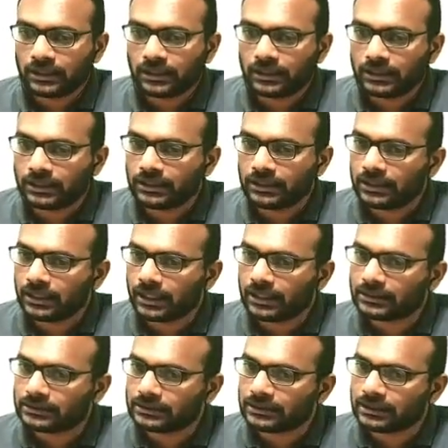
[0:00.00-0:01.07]

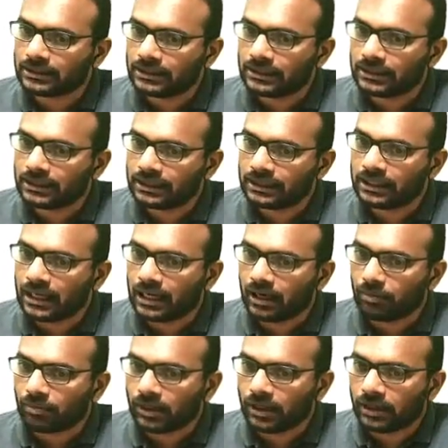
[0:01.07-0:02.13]
EH E
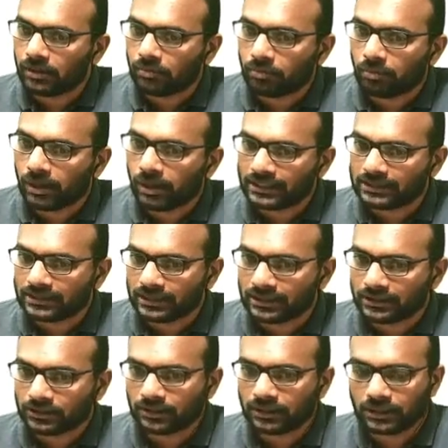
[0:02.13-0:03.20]
gamma by c
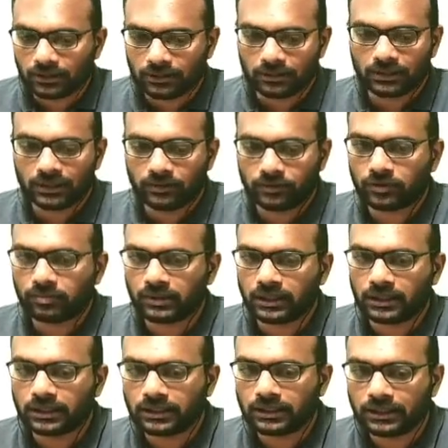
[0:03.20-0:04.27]
square, right, from here.
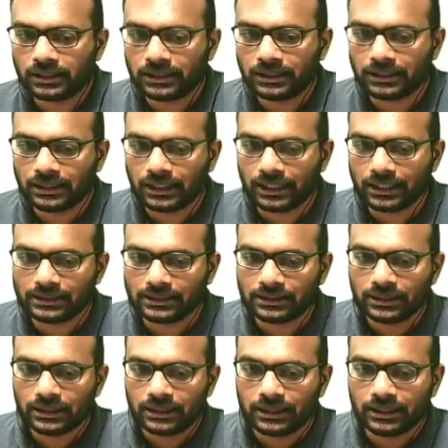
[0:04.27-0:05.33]
EH
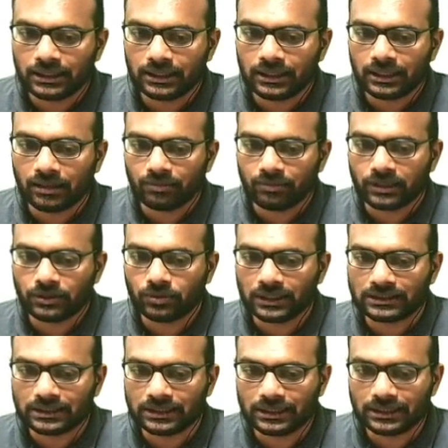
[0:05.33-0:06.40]
E gamma, twice
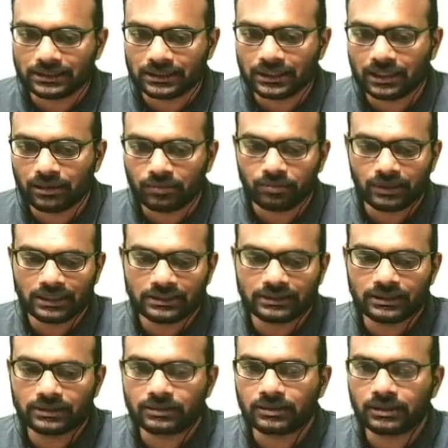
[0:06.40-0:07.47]
EH E gamma by c
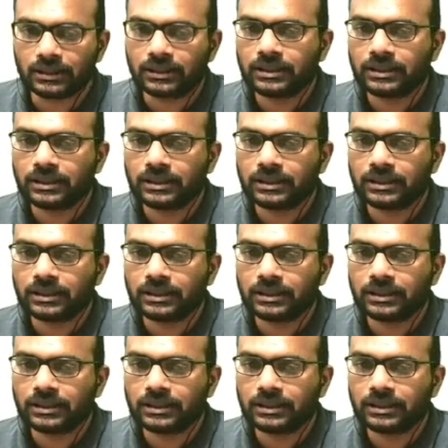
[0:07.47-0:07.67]
square